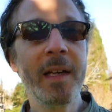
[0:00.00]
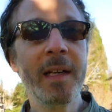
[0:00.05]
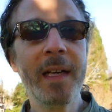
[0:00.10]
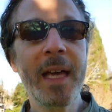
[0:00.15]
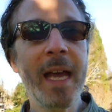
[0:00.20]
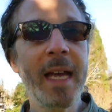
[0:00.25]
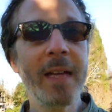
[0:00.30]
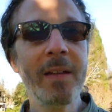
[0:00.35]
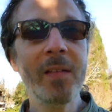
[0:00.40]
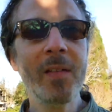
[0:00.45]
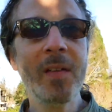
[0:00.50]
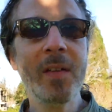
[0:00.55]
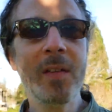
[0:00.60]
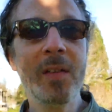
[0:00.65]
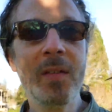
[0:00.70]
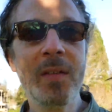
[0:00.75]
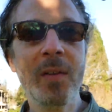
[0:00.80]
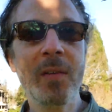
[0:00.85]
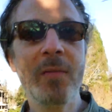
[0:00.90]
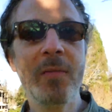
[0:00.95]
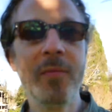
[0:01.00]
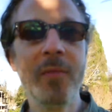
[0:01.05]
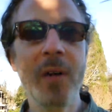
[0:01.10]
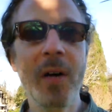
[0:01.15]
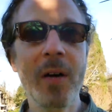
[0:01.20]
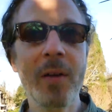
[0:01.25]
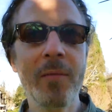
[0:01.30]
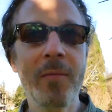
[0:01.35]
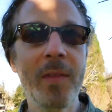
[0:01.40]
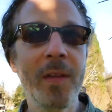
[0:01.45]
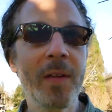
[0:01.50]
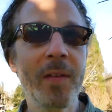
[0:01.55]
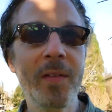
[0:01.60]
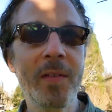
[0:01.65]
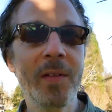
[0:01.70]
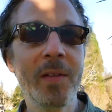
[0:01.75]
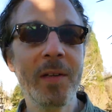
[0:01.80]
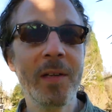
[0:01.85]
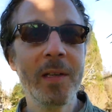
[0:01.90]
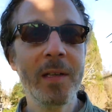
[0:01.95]
cases of
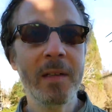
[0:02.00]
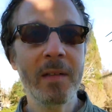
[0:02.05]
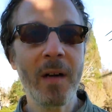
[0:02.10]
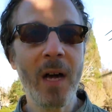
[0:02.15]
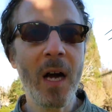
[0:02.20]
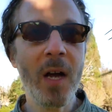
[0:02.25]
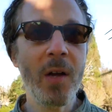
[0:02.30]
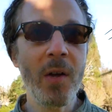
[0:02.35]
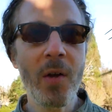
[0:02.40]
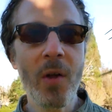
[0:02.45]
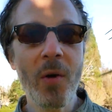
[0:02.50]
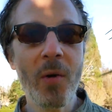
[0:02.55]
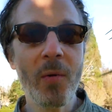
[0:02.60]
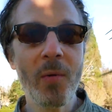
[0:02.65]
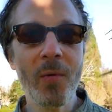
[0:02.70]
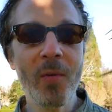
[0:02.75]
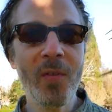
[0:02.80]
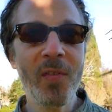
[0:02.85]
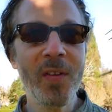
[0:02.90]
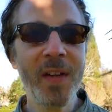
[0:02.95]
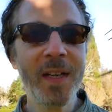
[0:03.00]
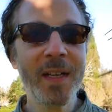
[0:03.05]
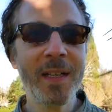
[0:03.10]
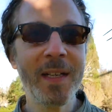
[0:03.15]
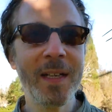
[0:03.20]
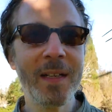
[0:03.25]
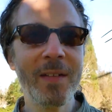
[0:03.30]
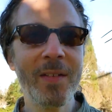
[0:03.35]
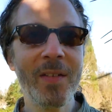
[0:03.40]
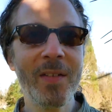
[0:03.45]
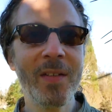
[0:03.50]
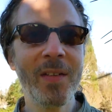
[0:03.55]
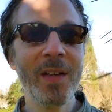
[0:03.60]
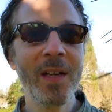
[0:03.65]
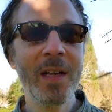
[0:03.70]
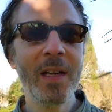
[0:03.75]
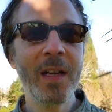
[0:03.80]
this unknown sickness.